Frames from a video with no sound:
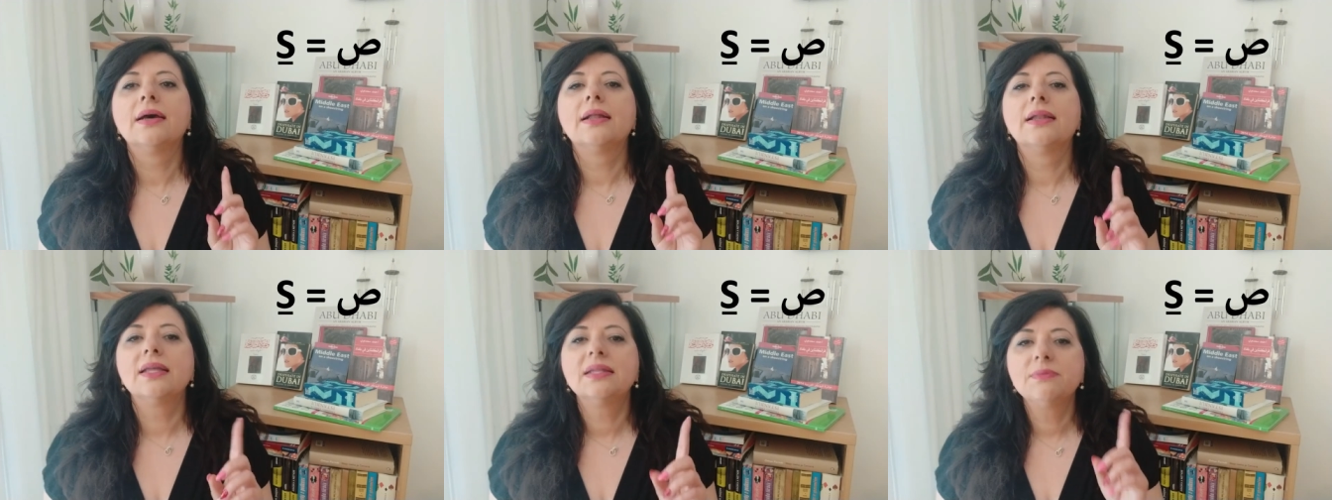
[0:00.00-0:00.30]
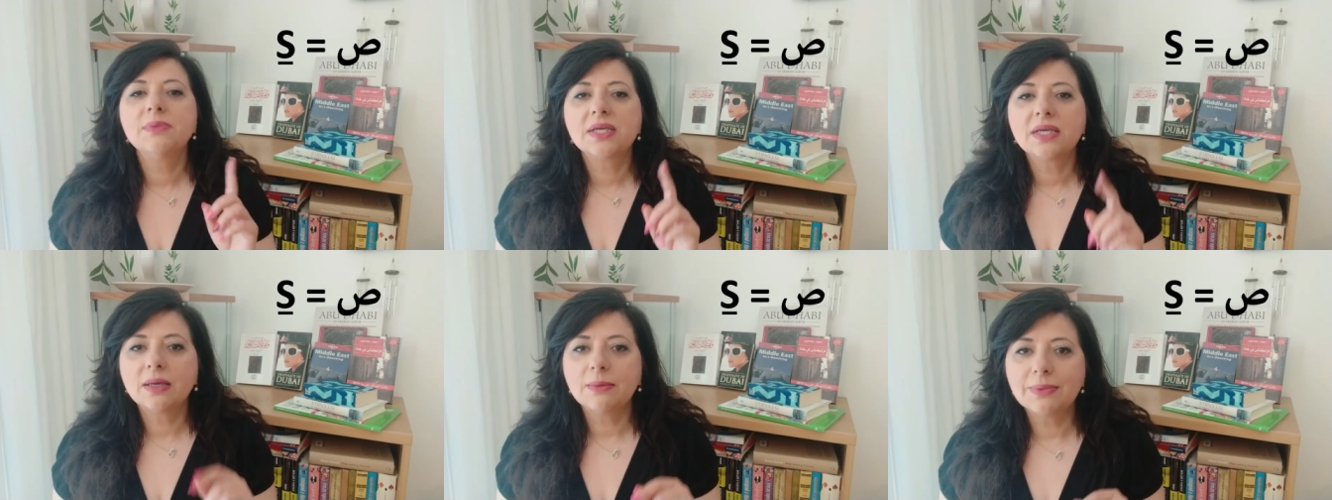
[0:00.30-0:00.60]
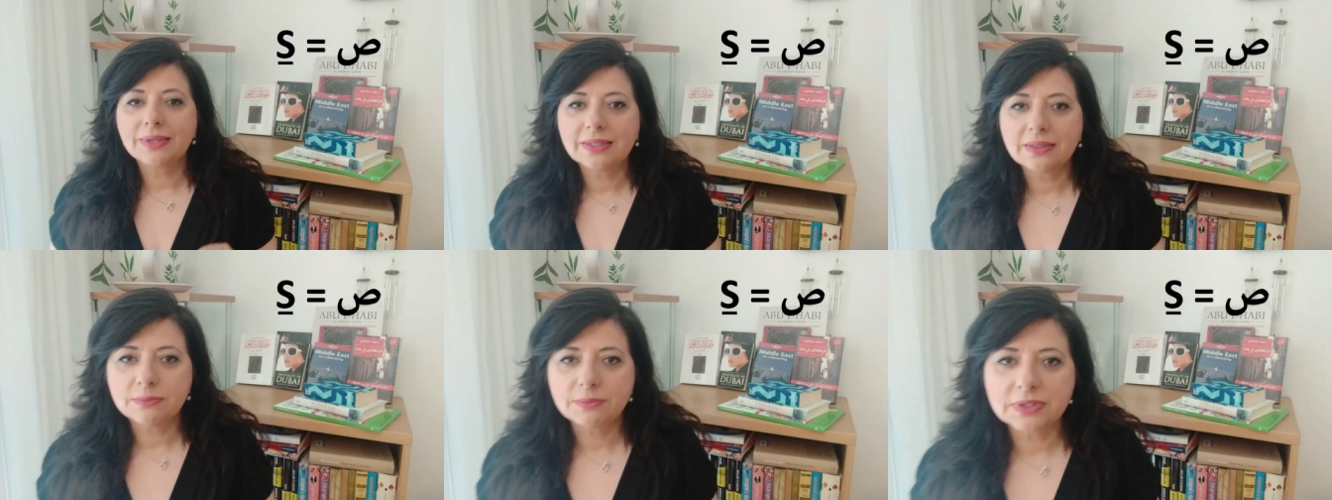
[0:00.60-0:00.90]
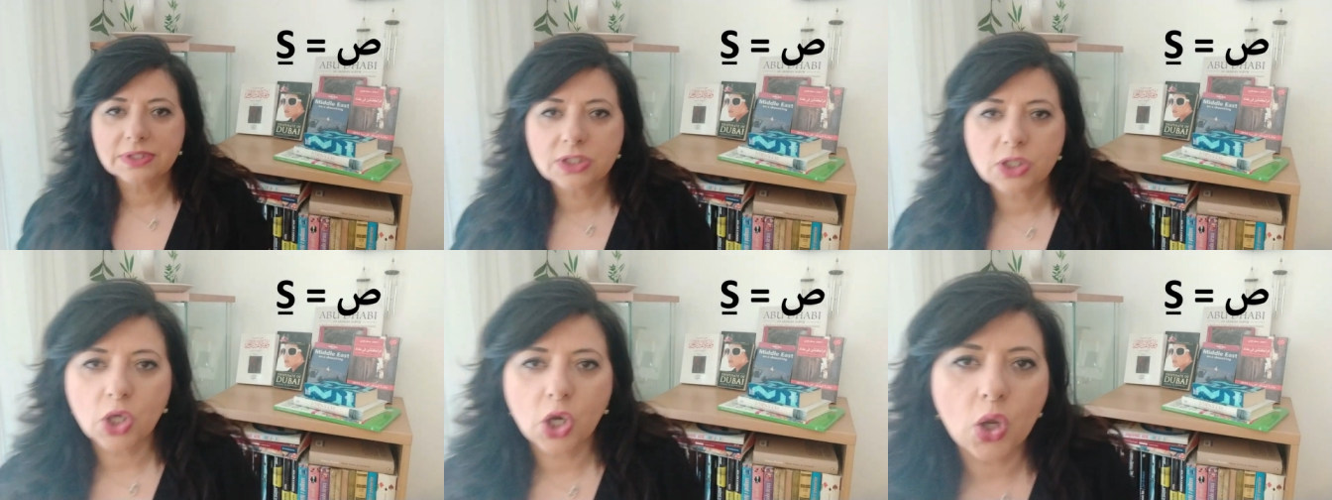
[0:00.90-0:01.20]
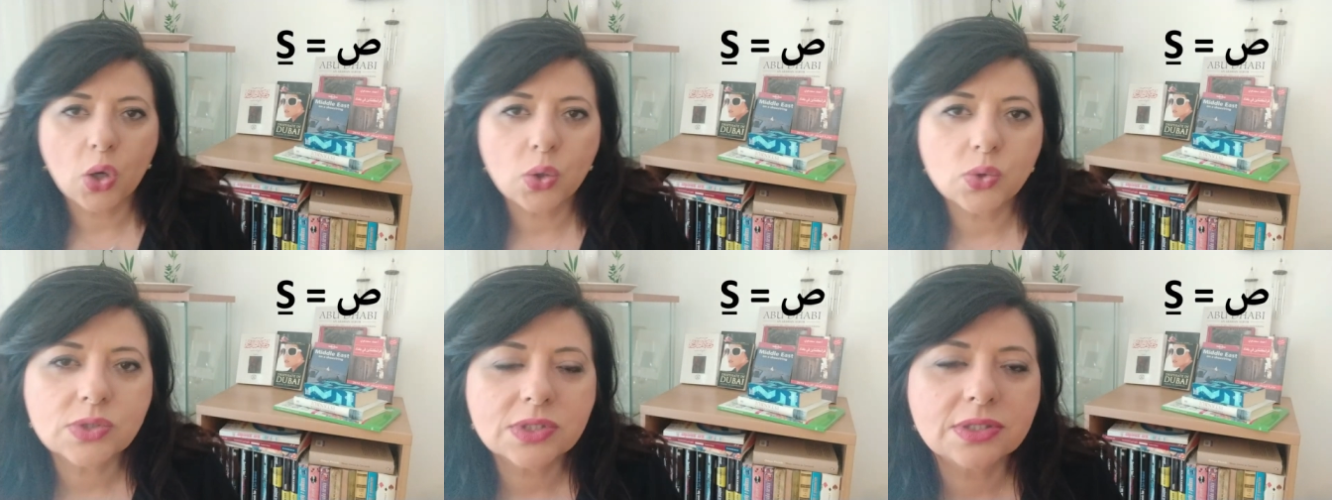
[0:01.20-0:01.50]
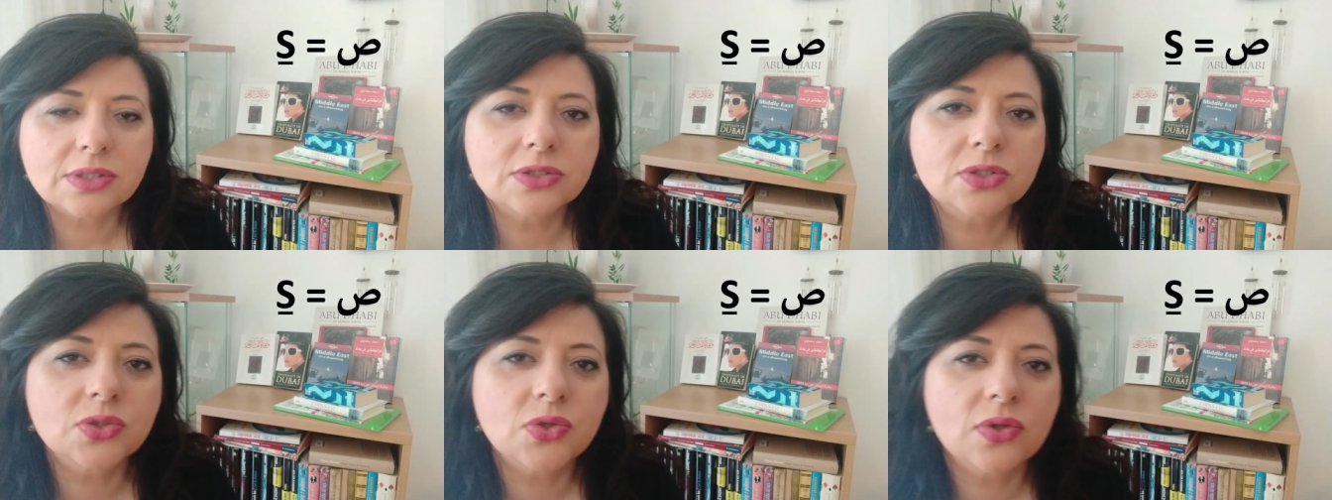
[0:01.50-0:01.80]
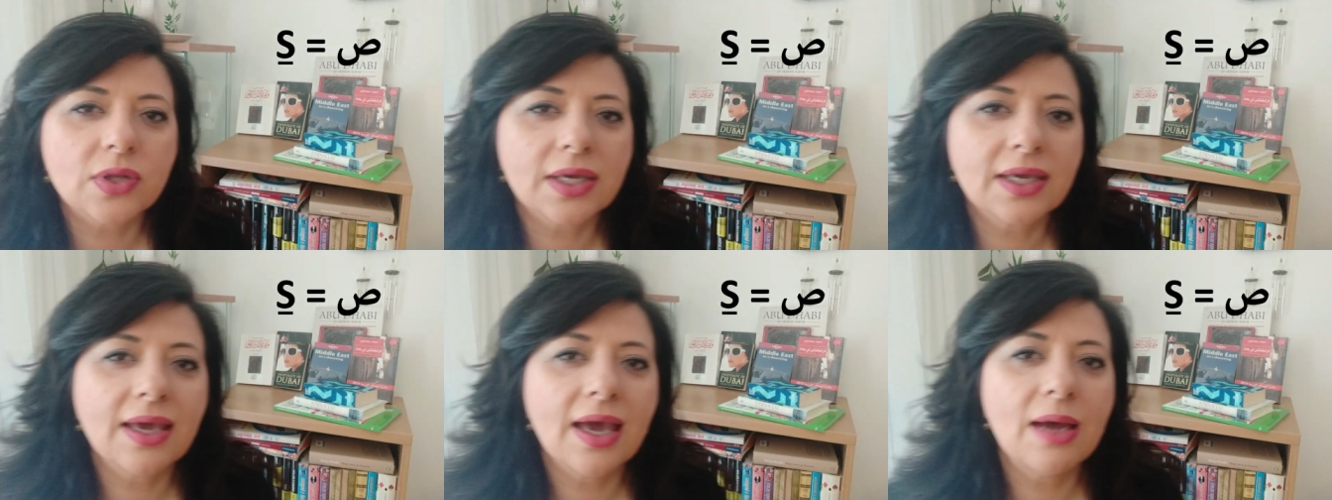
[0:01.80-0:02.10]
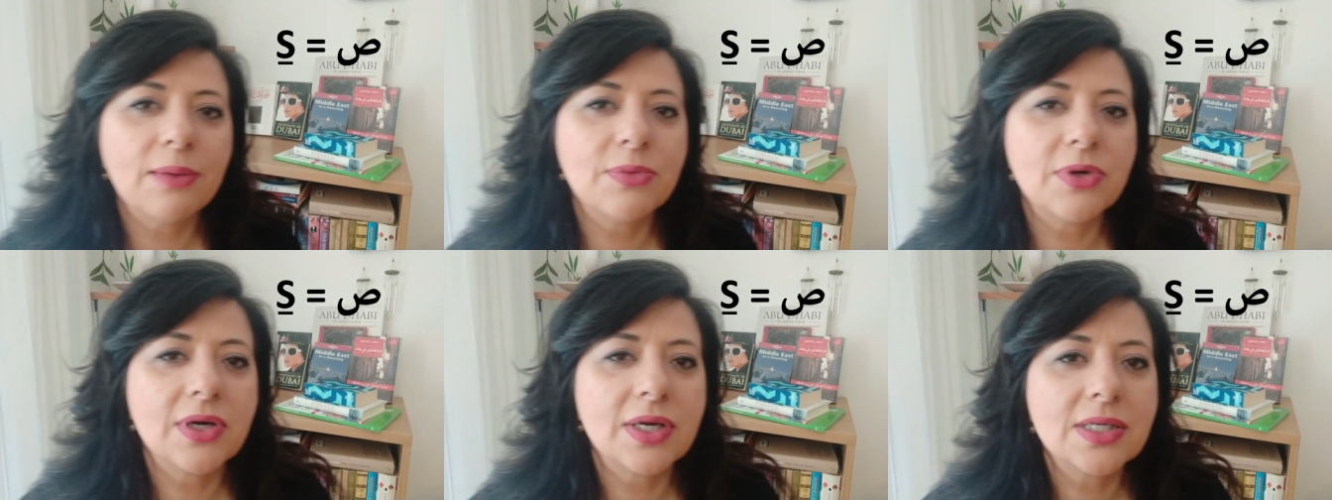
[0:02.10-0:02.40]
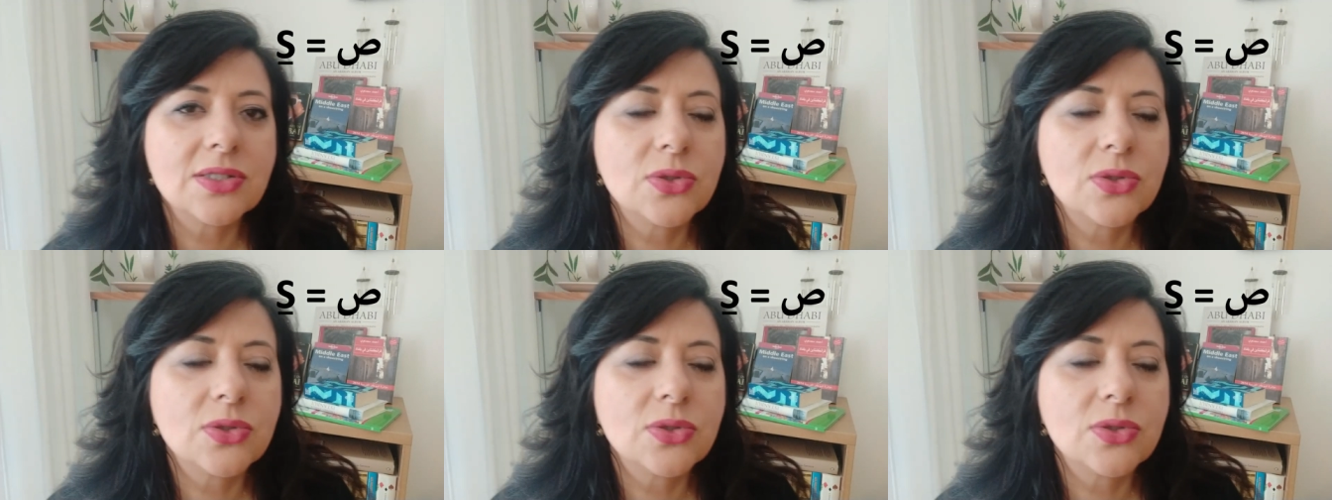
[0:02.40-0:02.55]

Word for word: Let me come a little bit closer to the camera